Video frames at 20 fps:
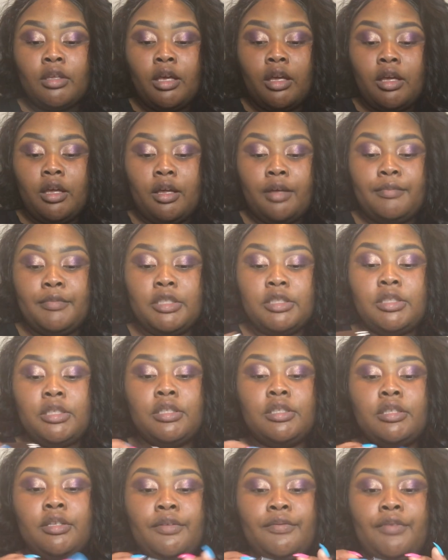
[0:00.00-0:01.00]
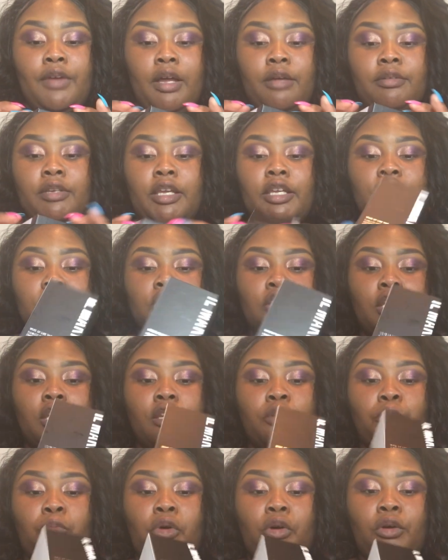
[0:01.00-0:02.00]
This is the
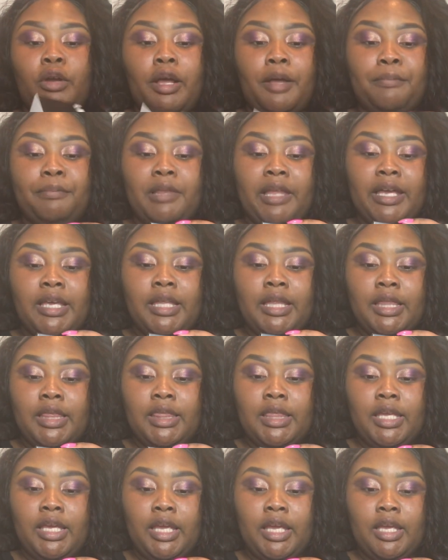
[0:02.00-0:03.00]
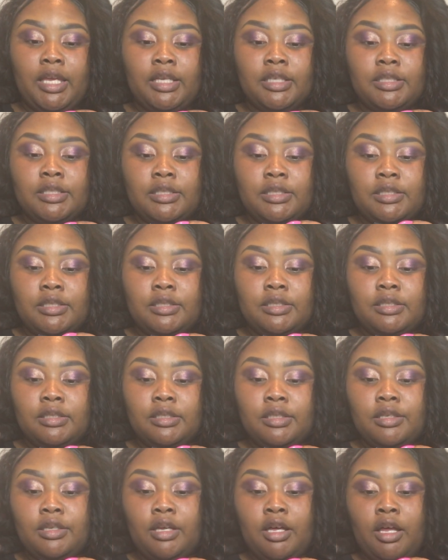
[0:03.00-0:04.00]
foundation Woke Up Like This
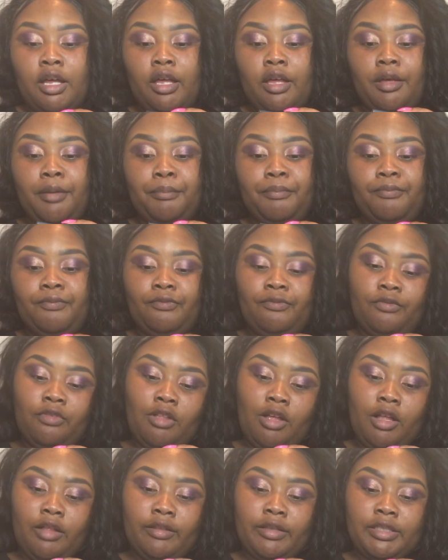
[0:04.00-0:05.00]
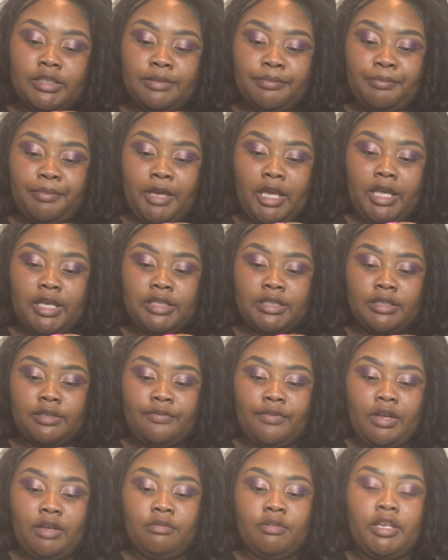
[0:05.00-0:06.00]
Flawless Base
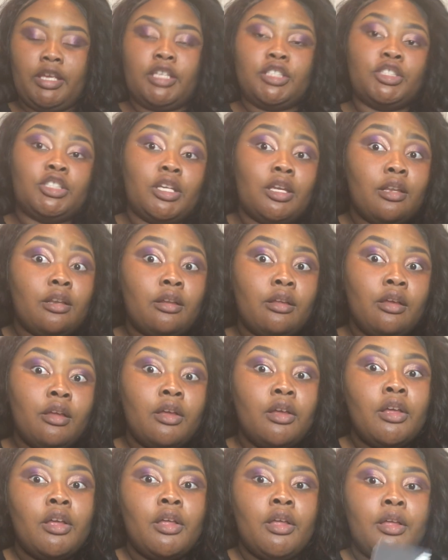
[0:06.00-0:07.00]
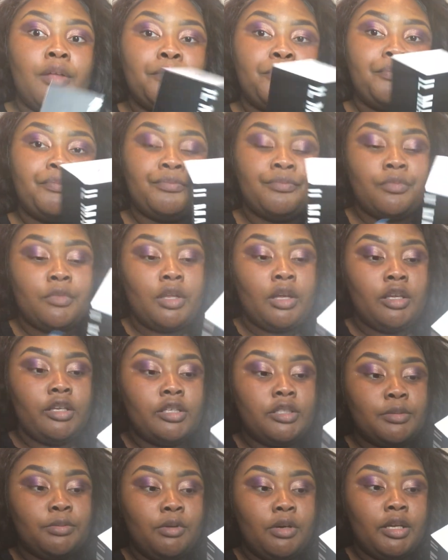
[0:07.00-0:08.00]
Foundation.
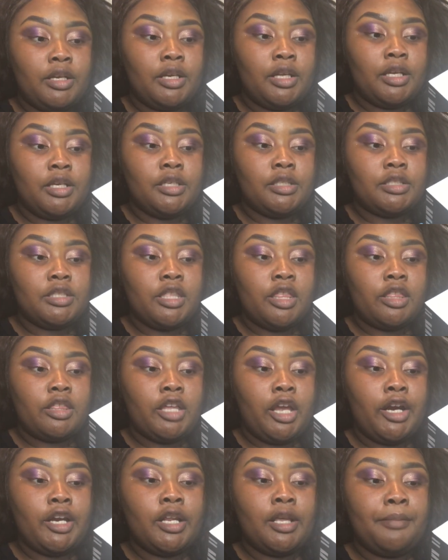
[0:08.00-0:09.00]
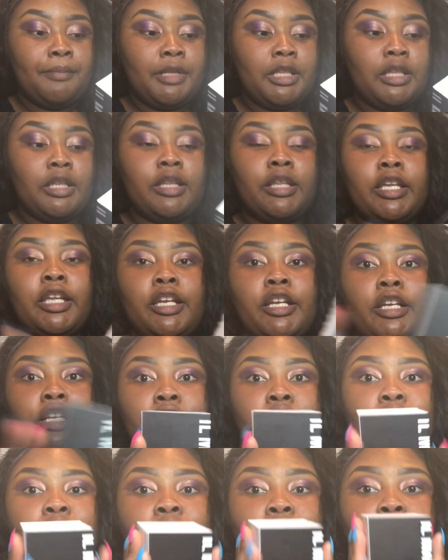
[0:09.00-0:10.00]
This one is 30
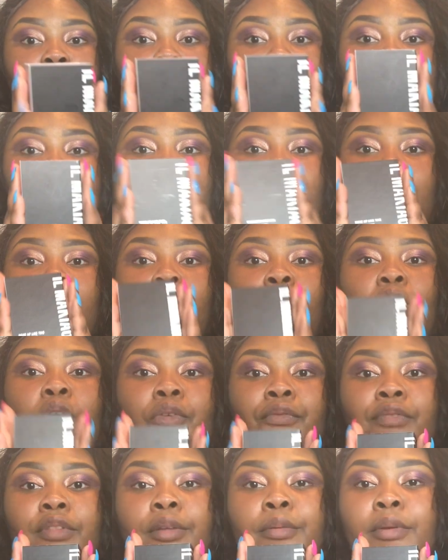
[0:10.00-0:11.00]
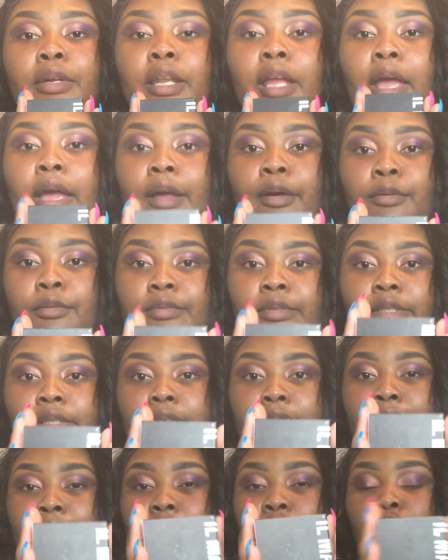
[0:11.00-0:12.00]
milliliters, so that's a whole fluid
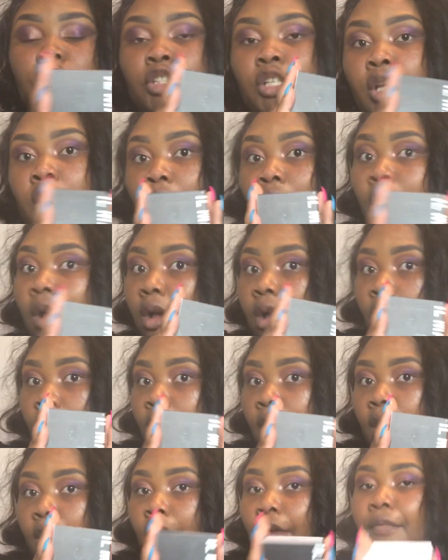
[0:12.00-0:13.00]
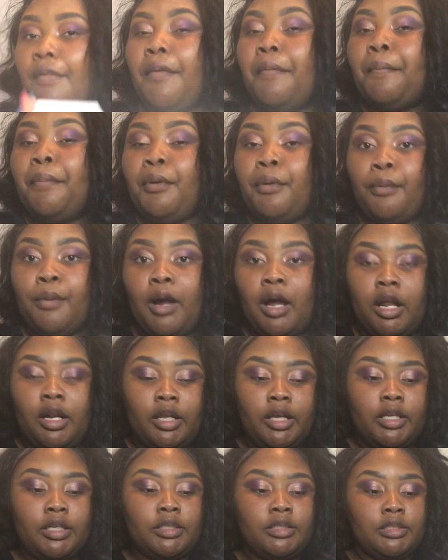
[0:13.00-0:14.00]
ounceage of
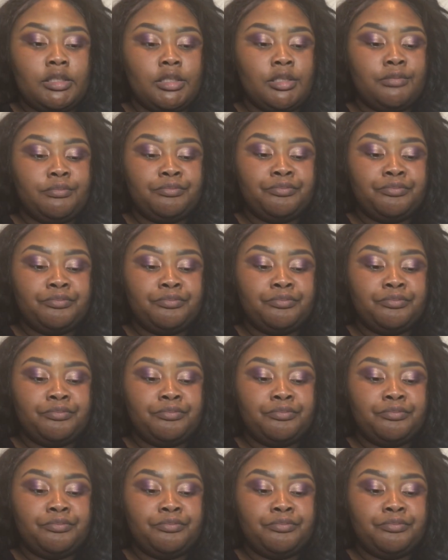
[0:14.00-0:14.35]
product.